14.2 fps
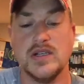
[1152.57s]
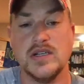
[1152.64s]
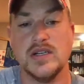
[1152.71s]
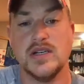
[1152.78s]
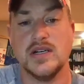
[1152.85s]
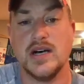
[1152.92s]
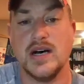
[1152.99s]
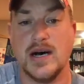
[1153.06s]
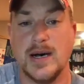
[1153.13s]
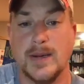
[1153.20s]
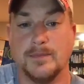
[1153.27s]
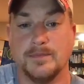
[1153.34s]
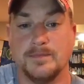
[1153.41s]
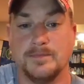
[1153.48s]

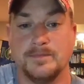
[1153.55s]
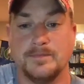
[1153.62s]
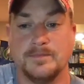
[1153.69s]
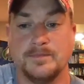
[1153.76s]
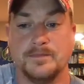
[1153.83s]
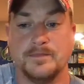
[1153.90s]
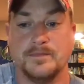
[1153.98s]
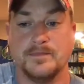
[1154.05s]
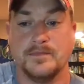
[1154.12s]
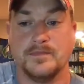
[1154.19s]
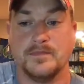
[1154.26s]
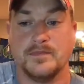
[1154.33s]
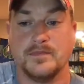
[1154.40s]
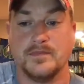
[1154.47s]
(silence)